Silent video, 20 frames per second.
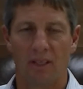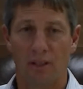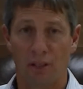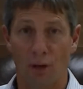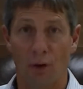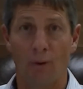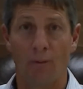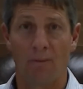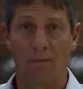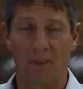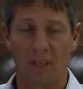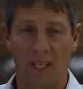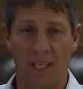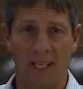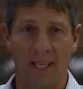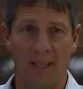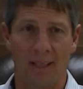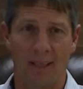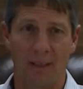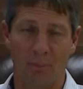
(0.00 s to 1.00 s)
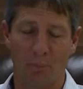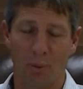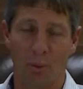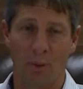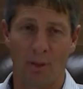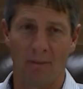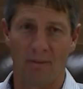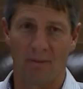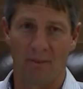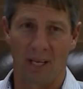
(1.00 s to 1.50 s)
Don't forget the
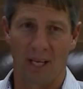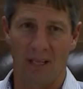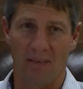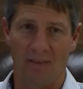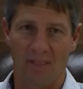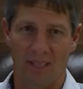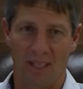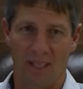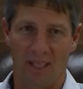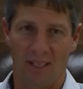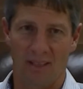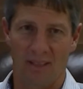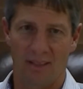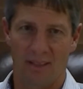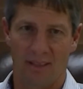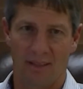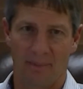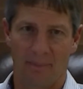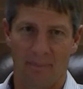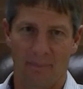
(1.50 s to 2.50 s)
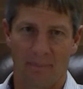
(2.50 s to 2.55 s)
0.5 cents.